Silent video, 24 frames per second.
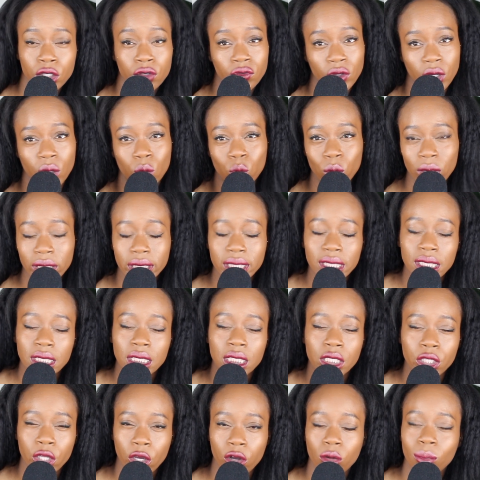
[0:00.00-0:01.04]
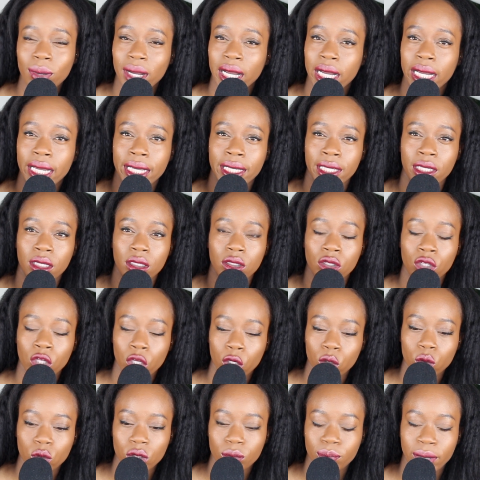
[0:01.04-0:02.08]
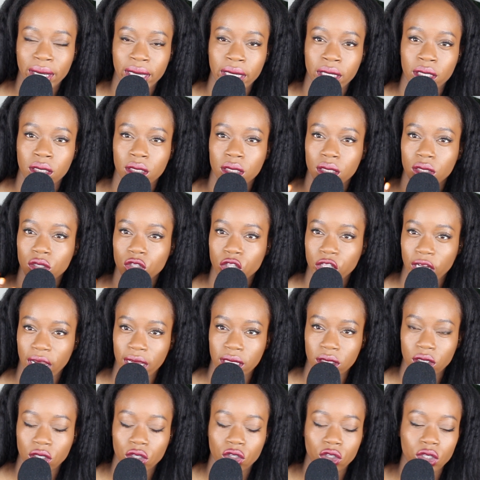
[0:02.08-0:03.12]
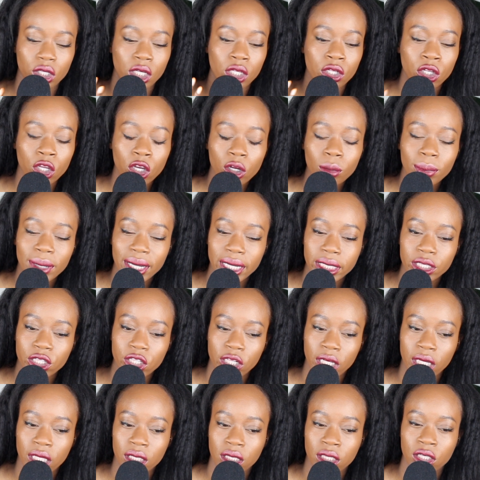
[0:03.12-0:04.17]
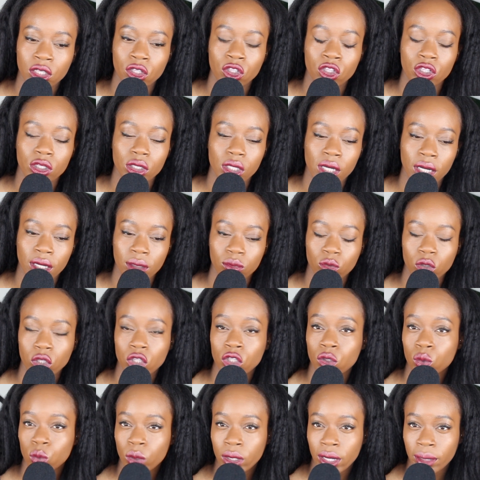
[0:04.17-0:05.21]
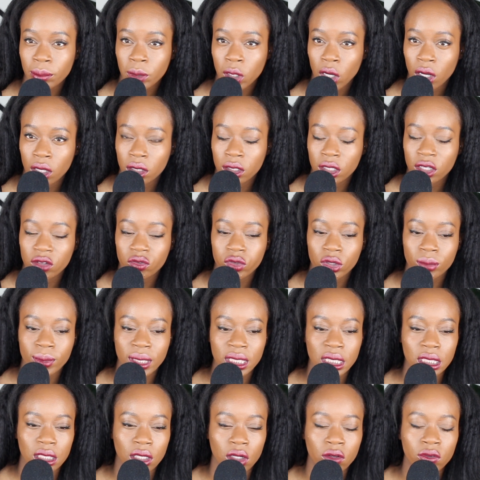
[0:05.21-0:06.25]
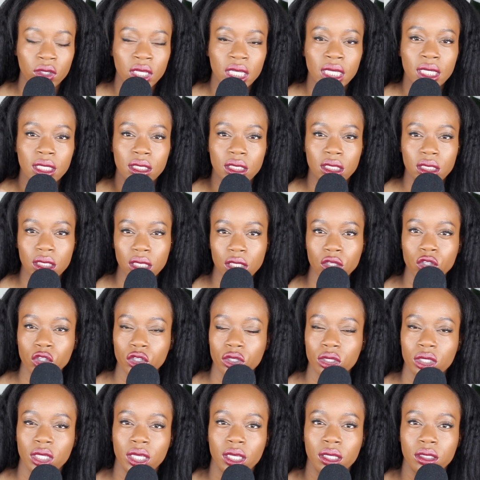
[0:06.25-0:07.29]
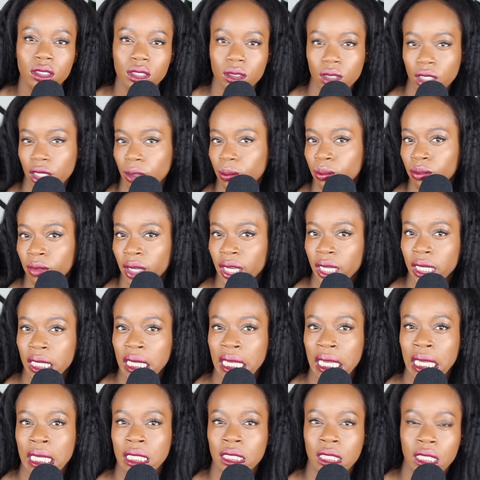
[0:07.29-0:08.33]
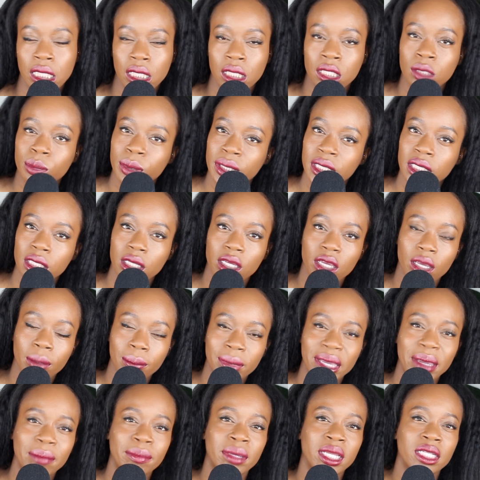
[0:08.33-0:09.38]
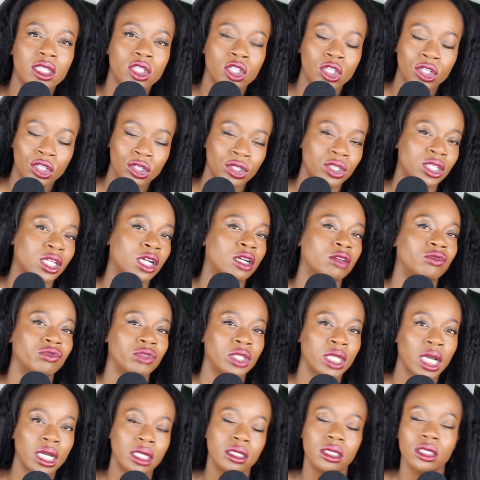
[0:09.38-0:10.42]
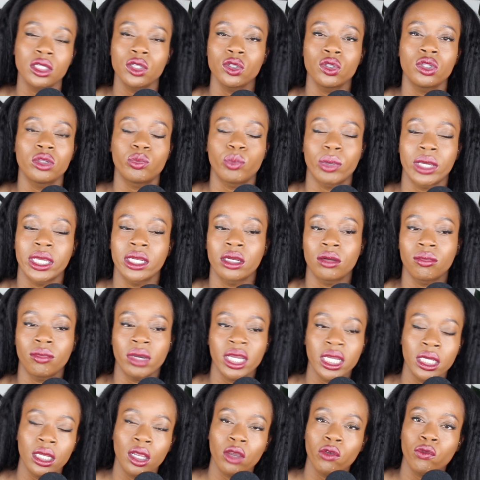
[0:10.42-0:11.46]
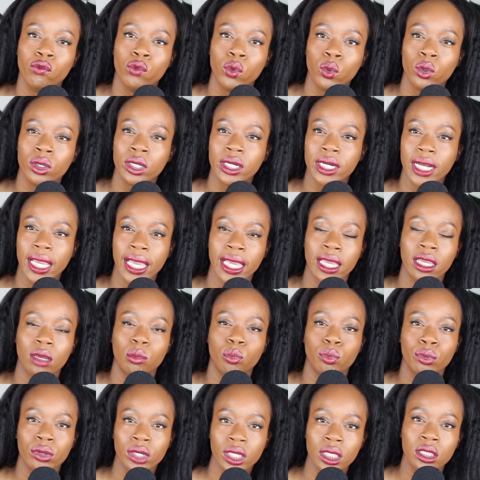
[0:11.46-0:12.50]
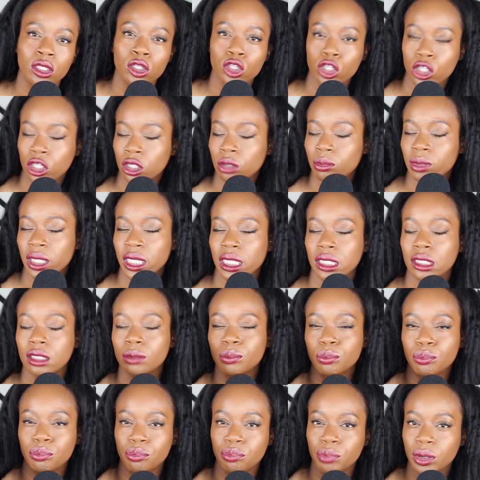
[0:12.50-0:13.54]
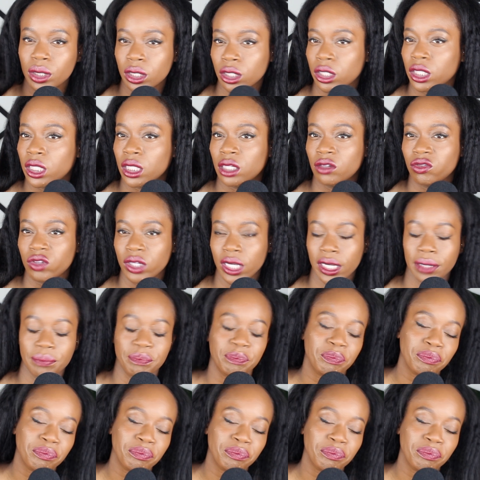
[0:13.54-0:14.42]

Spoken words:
of all, what is a no buy, no spend challenge? A no buy challenge, which is what I'm calling it for myself, is essentially making the explicit commitment to yourself not to spend money for a predetermined period of time.